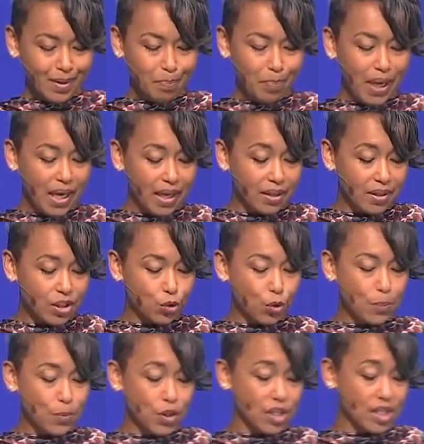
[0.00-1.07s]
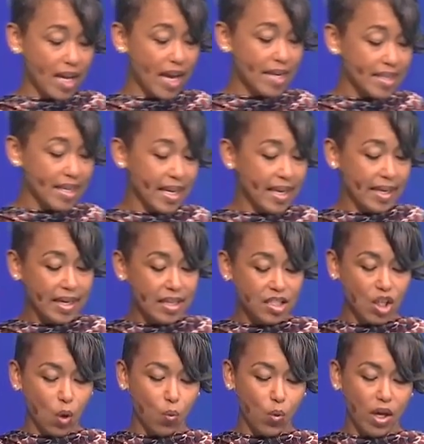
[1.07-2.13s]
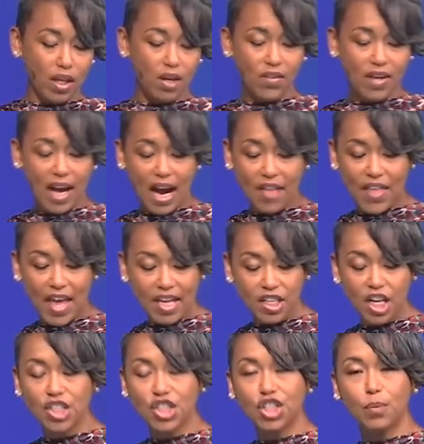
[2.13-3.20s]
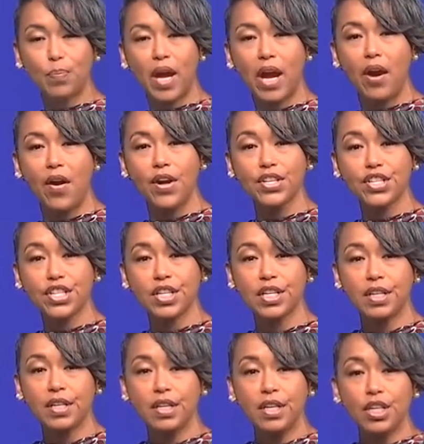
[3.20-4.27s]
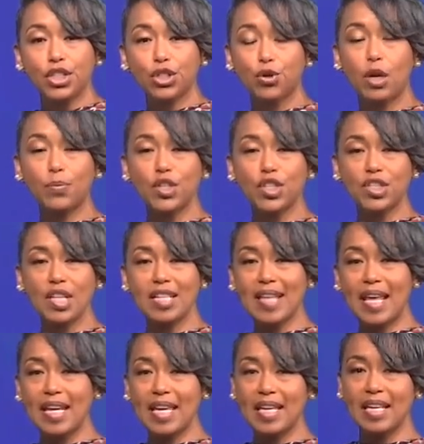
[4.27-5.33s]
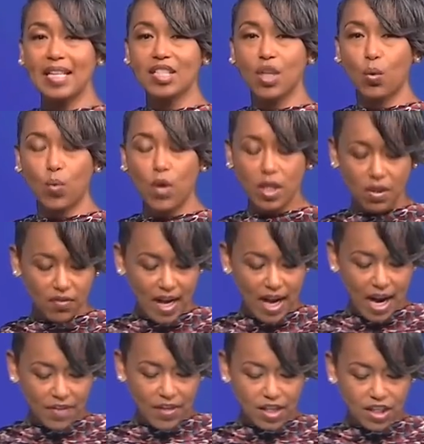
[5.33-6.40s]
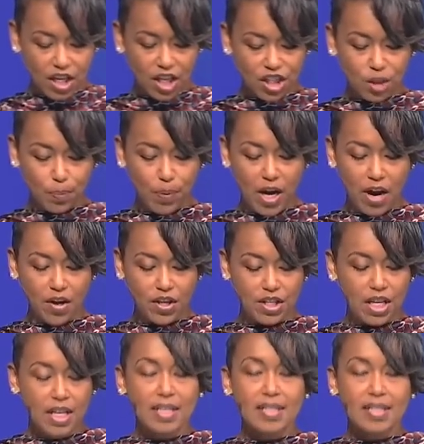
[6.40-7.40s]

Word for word: B, Scripture says it is the will of God that none should perish. Scripture says that it is the will of God that none should perish.